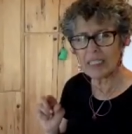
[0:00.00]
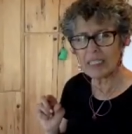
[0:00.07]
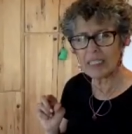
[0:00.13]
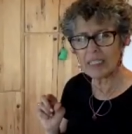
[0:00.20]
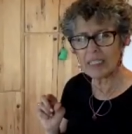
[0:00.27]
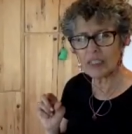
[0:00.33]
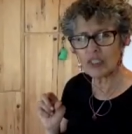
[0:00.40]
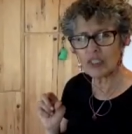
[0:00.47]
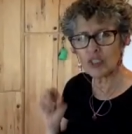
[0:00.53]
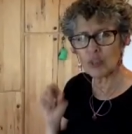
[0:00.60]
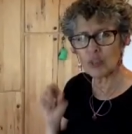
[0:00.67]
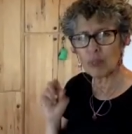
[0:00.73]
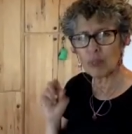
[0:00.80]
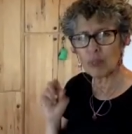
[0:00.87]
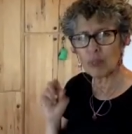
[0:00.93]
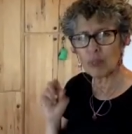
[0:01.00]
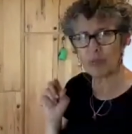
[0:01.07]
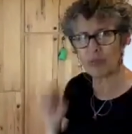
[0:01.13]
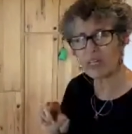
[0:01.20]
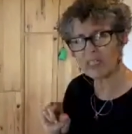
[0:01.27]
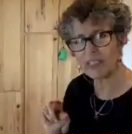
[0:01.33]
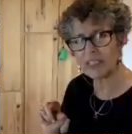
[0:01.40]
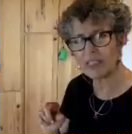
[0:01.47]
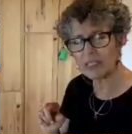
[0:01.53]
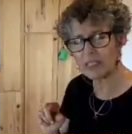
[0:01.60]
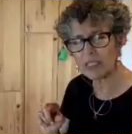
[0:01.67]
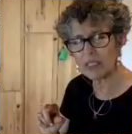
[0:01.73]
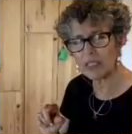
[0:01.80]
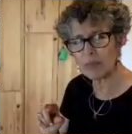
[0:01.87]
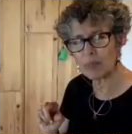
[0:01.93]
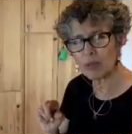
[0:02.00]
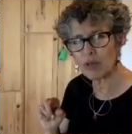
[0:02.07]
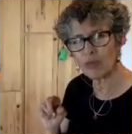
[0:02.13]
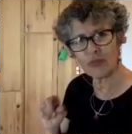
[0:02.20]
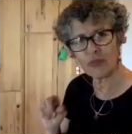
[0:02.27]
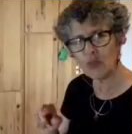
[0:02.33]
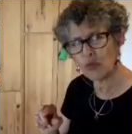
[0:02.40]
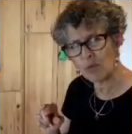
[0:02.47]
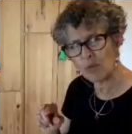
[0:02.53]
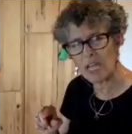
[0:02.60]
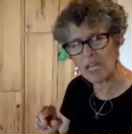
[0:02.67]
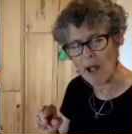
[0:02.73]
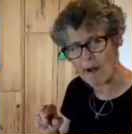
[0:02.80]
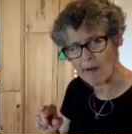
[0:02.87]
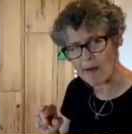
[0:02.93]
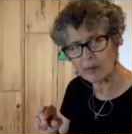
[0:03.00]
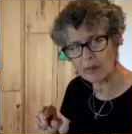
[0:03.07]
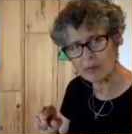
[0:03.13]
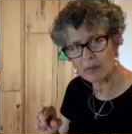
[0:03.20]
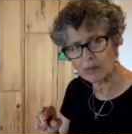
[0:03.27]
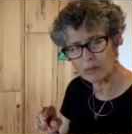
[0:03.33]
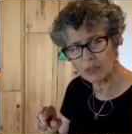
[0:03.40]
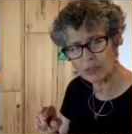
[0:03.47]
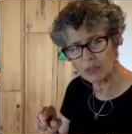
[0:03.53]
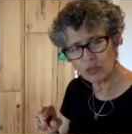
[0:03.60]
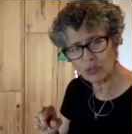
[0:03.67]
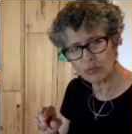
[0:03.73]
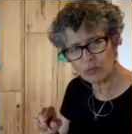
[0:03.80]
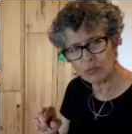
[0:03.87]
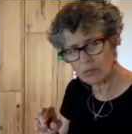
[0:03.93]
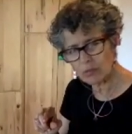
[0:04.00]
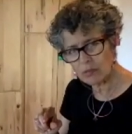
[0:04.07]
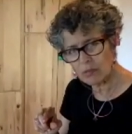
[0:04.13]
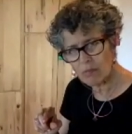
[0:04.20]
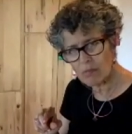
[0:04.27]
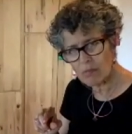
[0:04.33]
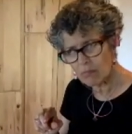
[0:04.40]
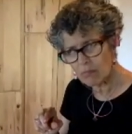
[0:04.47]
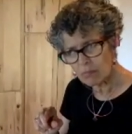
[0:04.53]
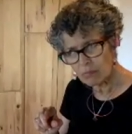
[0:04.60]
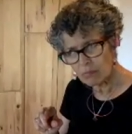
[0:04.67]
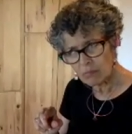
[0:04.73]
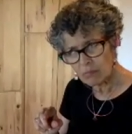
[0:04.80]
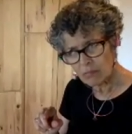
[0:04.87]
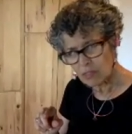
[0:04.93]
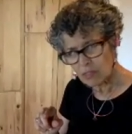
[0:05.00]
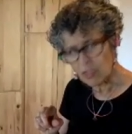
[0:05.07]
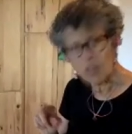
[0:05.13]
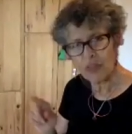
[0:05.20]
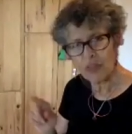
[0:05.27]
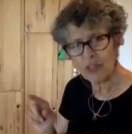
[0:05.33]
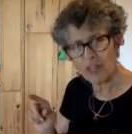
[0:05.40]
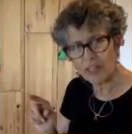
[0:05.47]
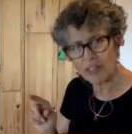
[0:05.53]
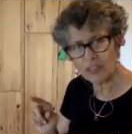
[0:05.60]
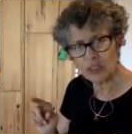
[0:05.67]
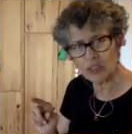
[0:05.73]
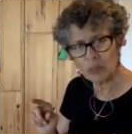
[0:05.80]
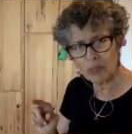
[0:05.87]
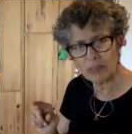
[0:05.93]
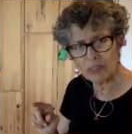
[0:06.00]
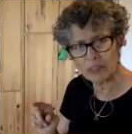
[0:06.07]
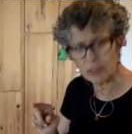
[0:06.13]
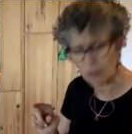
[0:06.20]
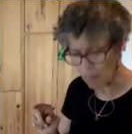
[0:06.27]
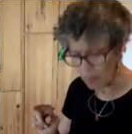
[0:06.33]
It's surprisingly perfumey, which is nothing I expected.